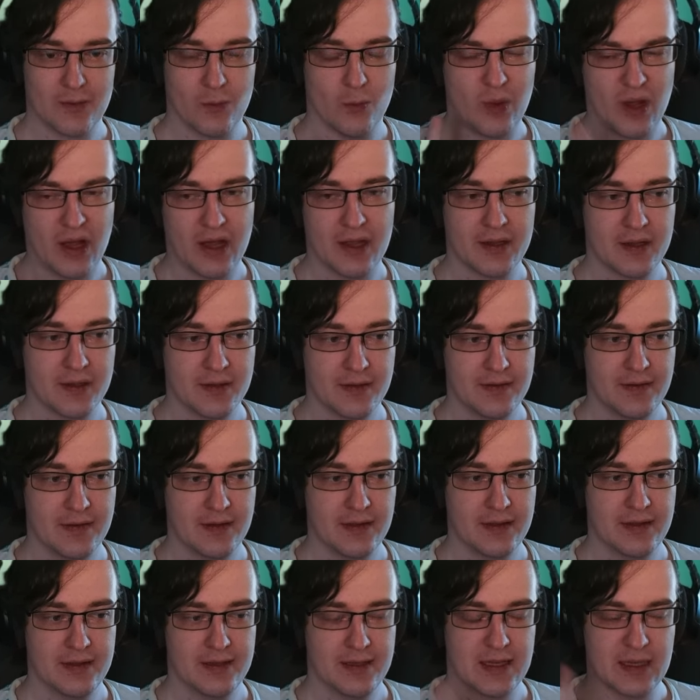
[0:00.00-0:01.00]
Why?
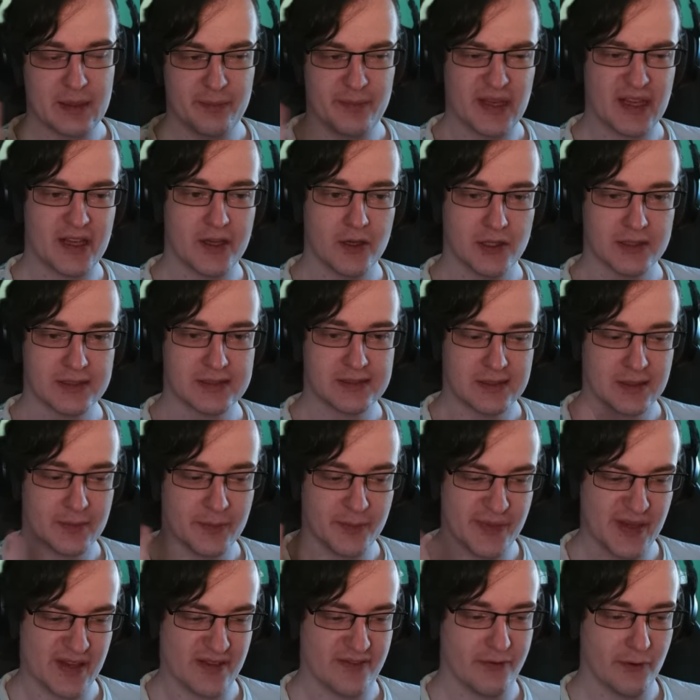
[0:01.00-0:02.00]
Because
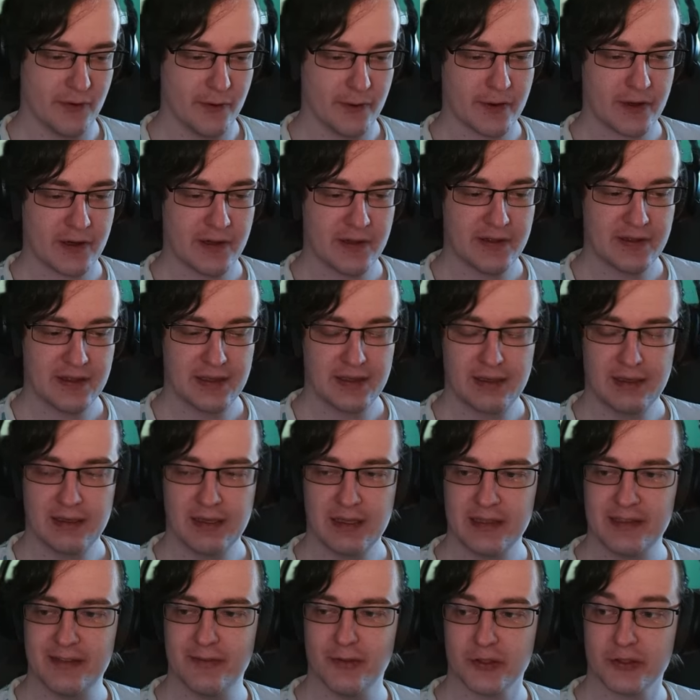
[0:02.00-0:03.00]
before
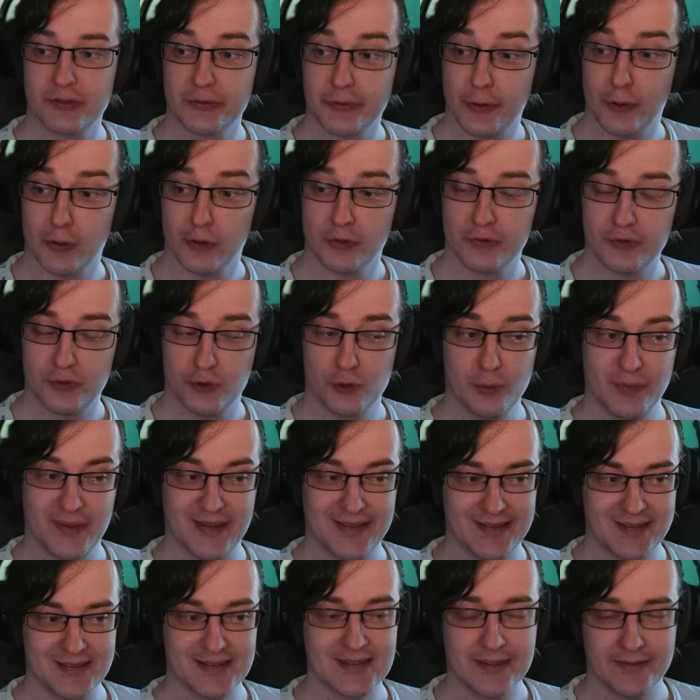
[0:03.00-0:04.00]
it was
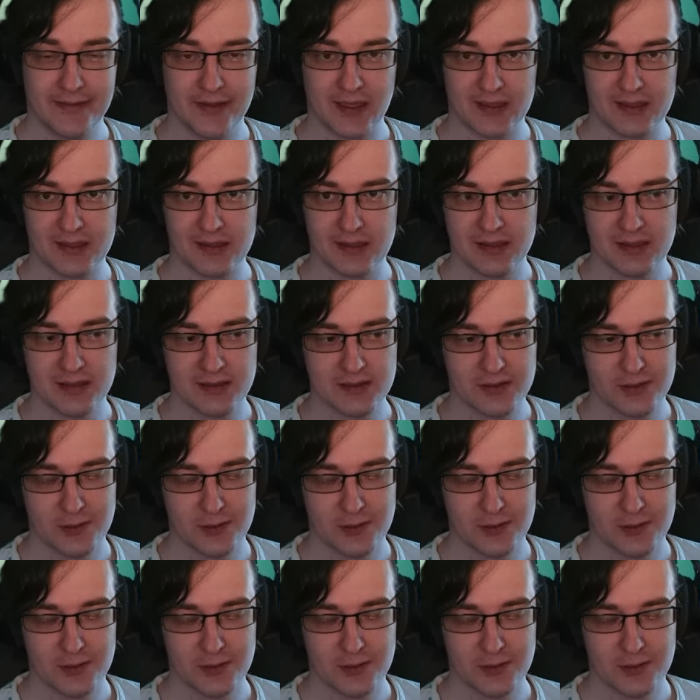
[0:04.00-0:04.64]
consuming these effects,